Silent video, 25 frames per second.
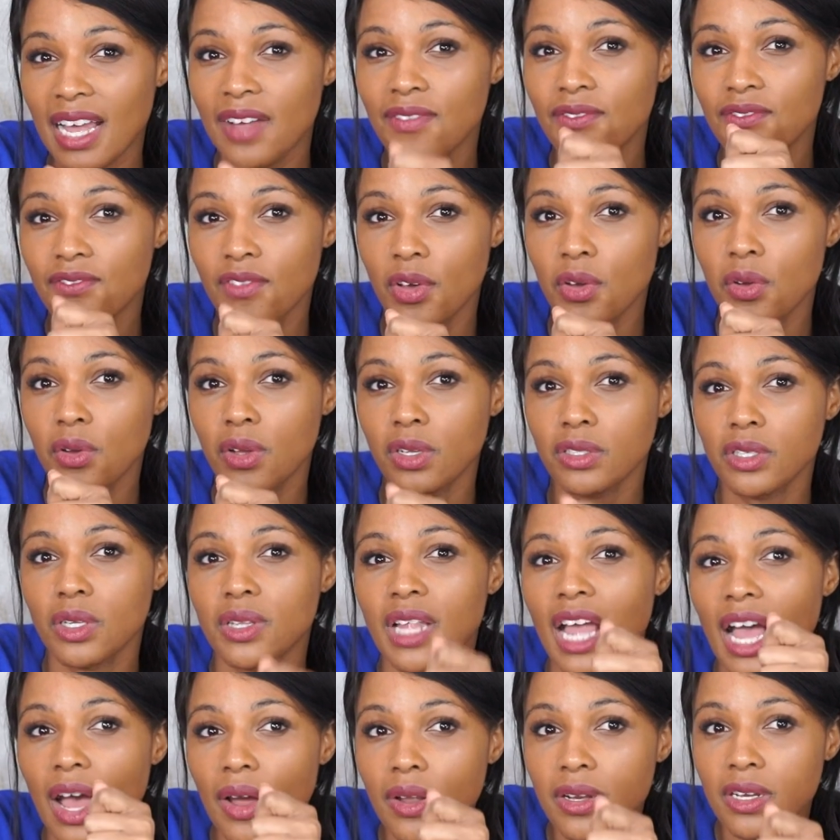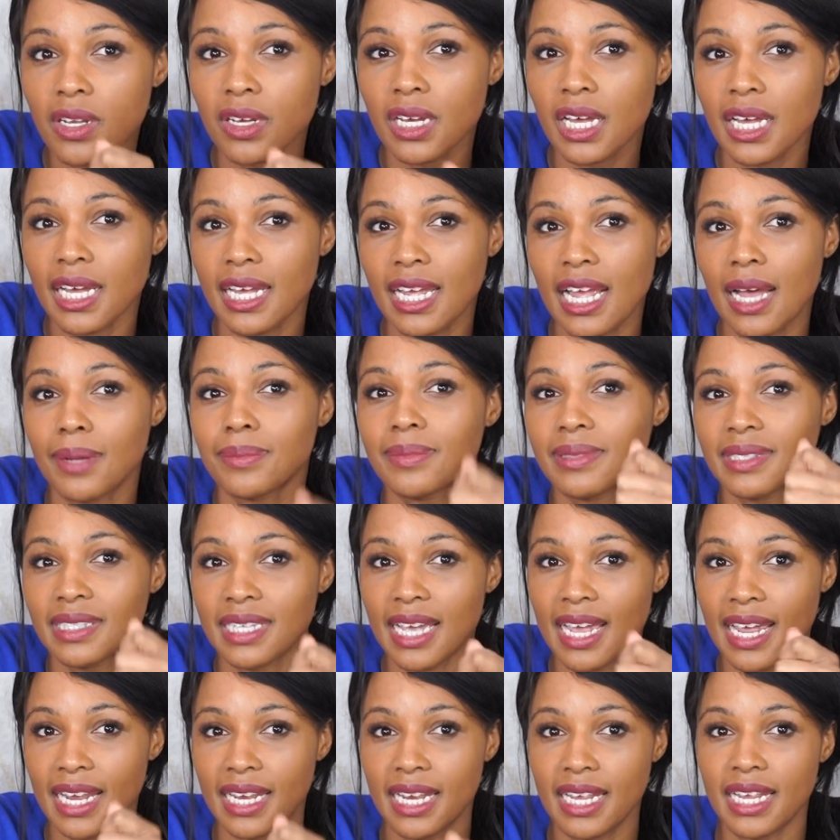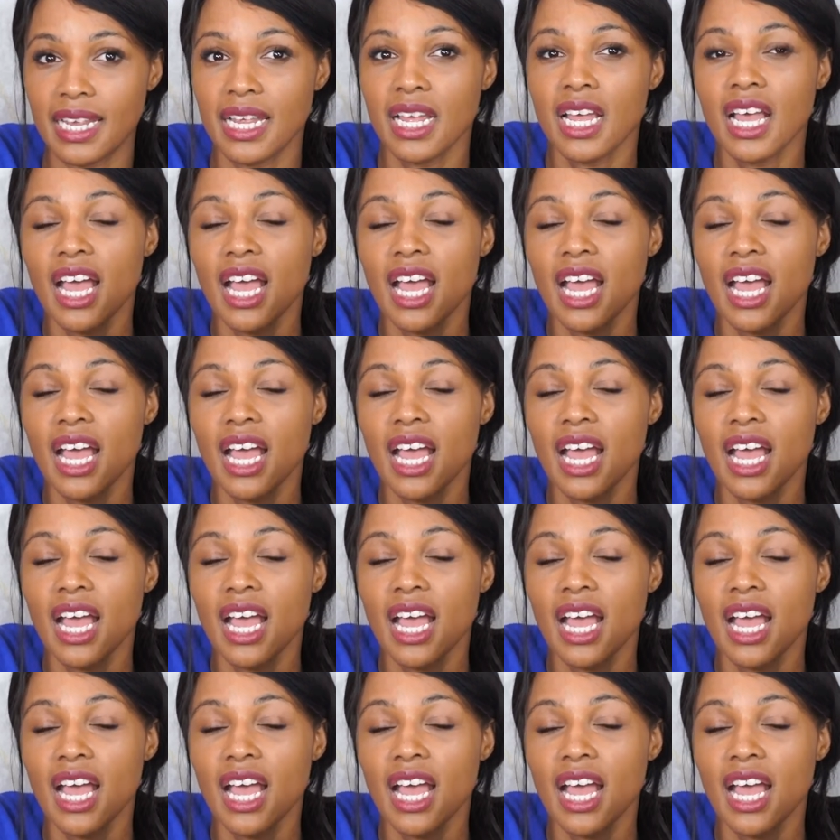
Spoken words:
and focus on how lucky I am daily.